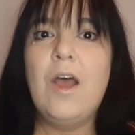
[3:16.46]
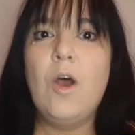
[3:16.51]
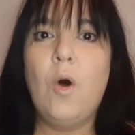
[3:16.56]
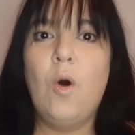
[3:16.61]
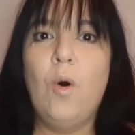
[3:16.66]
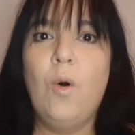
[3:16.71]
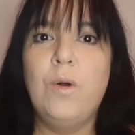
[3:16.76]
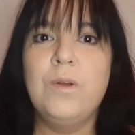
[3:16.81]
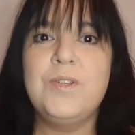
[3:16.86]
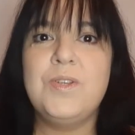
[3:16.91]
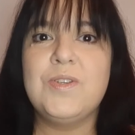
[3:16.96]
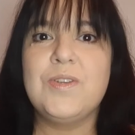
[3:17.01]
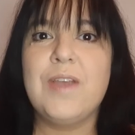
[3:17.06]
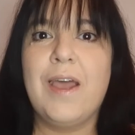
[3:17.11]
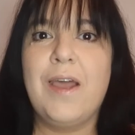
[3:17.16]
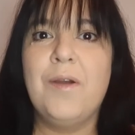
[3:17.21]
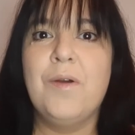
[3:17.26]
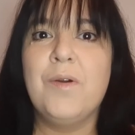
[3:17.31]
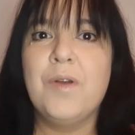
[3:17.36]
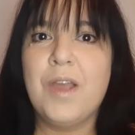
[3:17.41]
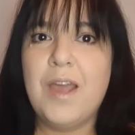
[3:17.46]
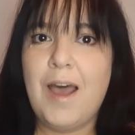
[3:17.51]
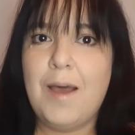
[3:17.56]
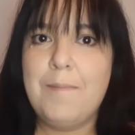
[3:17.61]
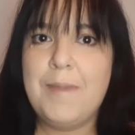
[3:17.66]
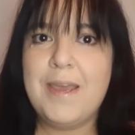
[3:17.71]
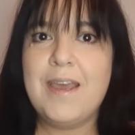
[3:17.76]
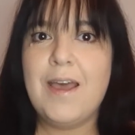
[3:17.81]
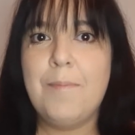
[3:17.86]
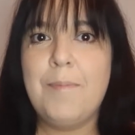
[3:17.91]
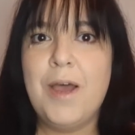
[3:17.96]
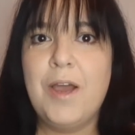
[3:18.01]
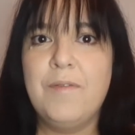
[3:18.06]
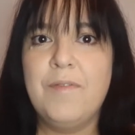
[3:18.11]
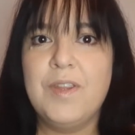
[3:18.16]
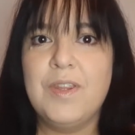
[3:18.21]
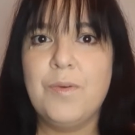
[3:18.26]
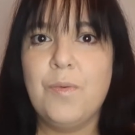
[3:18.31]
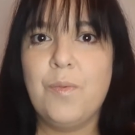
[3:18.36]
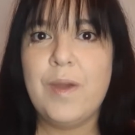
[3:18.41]
Also, coming up
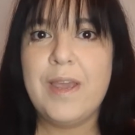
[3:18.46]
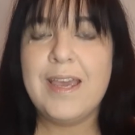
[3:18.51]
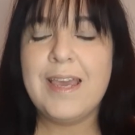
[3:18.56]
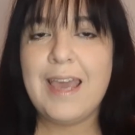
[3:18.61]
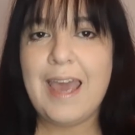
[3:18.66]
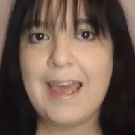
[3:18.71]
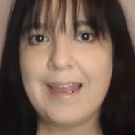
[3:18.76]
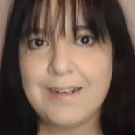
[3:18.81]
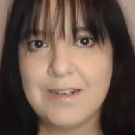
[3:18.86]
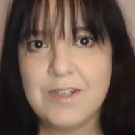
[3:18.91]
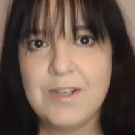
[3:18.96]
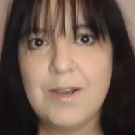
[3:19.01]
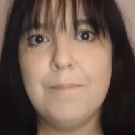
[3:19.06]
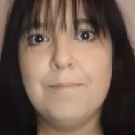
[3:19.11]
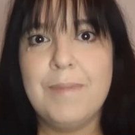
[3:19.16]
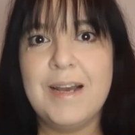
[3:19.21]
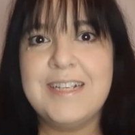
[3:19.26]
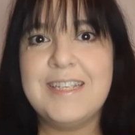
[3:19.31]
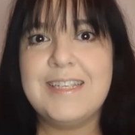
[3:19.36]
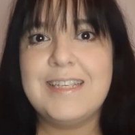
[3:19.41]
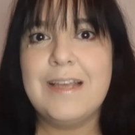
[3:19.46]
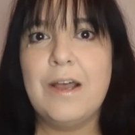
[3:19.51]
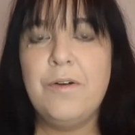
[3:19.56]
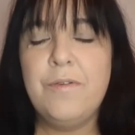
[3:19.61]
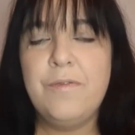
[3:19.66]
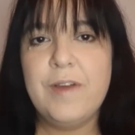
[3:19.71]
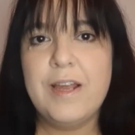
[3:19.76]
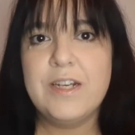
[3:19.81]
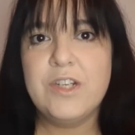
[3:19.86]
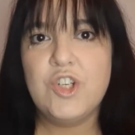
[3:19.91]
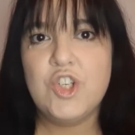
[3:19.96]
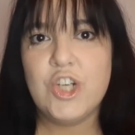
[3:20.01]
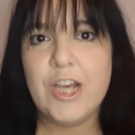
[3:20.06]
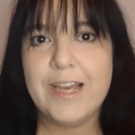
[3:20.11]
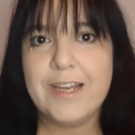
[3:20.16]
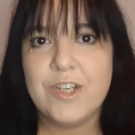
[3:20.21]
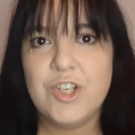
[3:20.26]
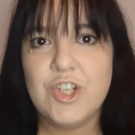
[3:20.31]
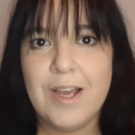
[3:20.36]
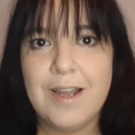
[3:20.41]
over the weekend, myself and
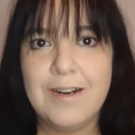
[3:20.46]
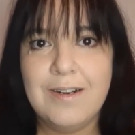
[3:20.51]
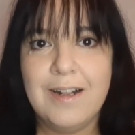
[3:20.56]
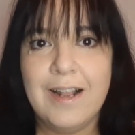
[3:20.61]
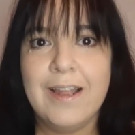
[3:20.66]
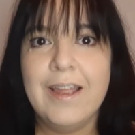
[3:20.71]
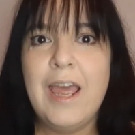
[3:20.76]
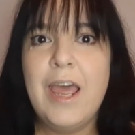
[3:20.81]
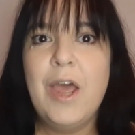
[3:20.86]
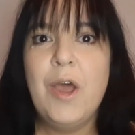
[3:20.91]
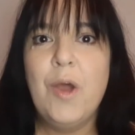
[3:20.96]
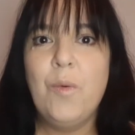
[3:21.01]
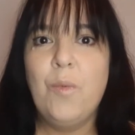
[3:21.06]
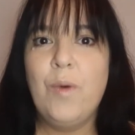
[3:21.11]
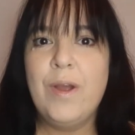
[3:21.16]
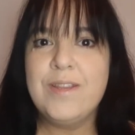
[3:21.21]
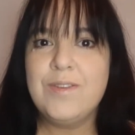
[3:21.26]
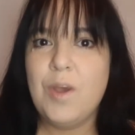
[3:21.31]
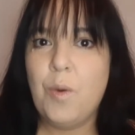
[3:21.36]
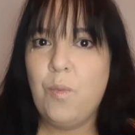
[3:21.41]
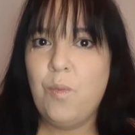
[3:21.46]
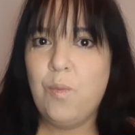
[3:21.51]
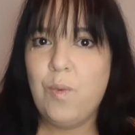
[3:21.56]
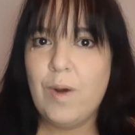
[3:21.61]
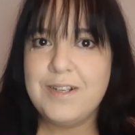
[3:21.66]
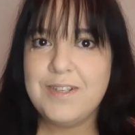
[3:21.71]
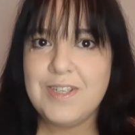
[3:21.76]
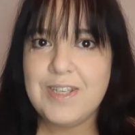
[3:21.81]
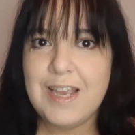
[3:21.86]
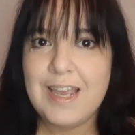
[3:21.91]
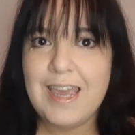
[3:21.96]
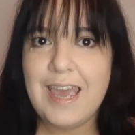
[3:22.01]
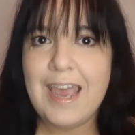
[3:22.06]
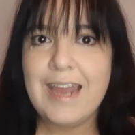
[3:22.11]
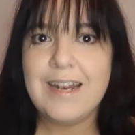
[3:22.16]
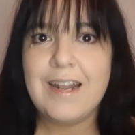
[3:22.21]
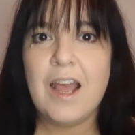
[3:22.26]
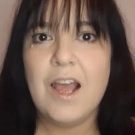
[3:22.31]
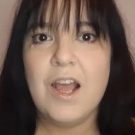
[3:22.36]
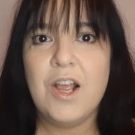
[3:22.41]
Jack Chandler, with once
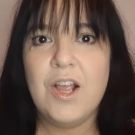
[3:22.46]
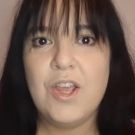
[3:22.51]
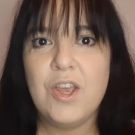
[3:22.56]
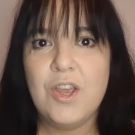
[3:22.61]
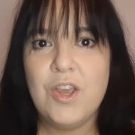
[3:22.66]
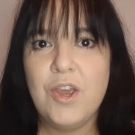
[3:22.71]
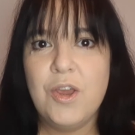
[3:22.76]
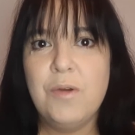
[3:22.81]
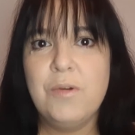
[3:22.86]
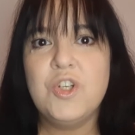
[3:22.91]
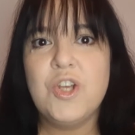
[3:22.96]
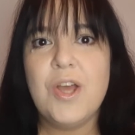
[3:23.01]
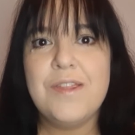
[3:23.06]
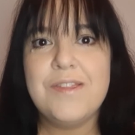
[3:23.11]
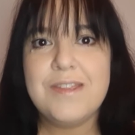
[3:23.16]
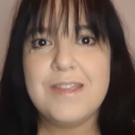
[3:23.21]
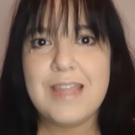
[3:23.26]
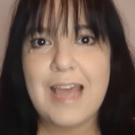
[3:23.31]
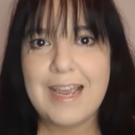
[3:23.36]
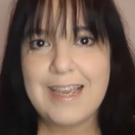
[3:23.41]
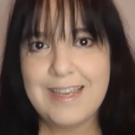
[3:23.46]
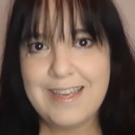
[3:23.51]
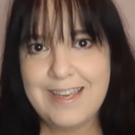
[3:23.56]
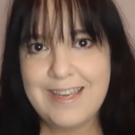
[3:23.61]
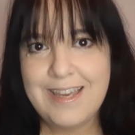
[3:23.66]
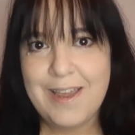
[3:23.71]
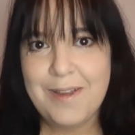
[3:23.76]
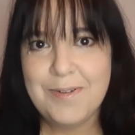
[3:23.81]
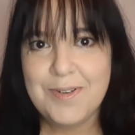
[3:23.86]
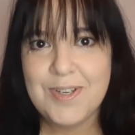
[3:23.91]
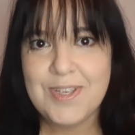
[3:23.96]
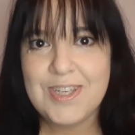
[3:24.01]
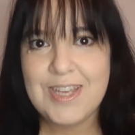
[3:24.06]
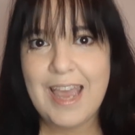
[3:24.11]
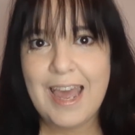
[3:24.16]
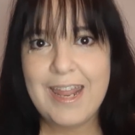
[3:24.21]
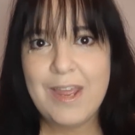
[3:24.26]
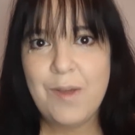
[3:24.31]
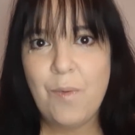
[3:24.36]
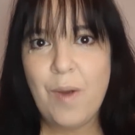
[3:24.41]
again a huge thank you to
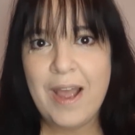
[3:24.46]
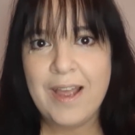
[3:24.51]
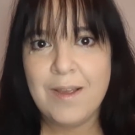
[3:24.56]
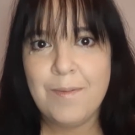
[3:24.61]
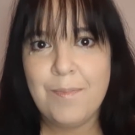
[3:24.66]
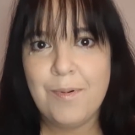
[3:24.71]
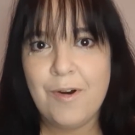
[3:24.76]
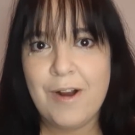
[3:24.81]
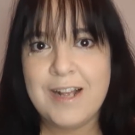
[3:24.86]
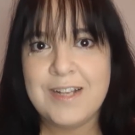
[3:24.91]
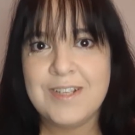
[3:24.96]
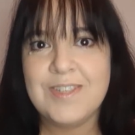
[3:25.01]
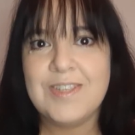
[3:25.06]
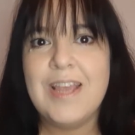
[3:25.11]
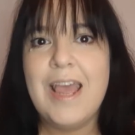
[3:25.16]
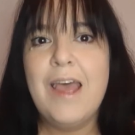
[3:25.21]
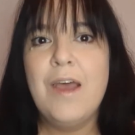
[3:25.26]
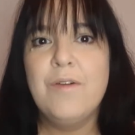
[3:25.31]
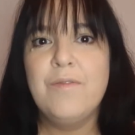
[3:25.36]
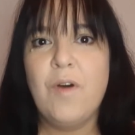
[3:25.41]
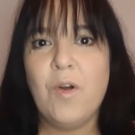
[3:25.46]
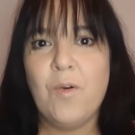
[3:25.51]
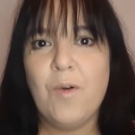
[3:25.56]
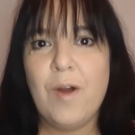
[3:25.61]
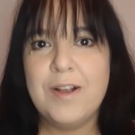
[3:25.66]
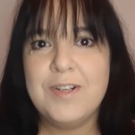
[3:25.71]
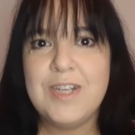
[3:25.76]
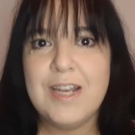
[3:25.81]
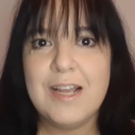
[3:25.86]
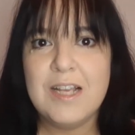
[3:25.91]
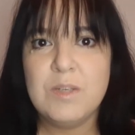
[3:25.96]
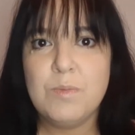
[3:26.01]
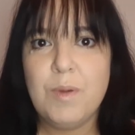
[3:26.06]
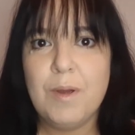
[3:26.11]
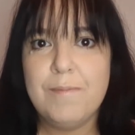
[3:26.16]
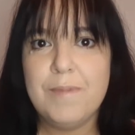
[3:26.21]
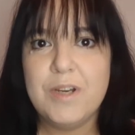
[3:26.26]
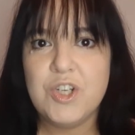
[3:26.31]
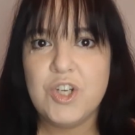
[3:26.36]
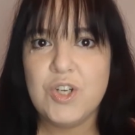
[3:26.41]
Scallywag Press for granting us
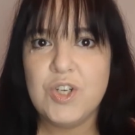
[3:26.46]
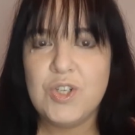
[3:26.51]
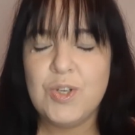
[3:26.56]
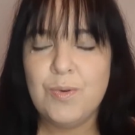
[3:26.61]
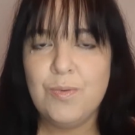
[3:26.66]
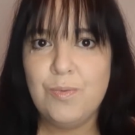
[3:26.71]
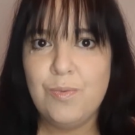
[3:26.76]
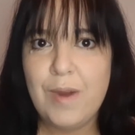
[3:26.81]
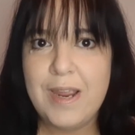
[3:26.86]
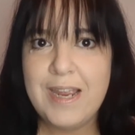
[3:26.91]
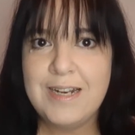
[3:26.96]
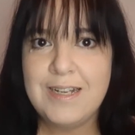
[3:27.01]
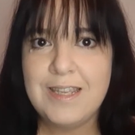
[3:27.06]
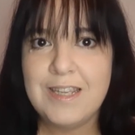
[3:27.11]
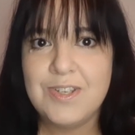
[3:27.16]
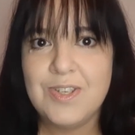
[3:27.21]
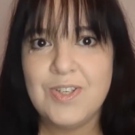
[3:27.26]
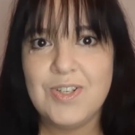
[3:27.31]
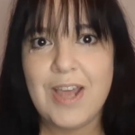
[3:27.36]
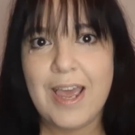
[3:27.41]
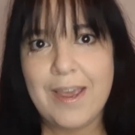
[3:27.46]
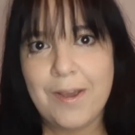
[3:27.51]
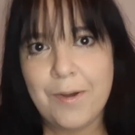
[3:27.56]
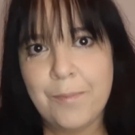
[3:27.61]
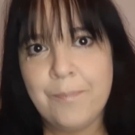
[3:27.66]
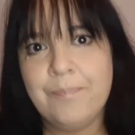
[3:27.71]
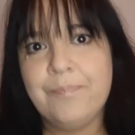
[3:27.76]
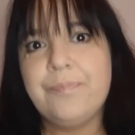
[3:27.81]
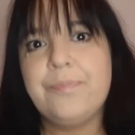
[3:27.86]
permission to read this tale.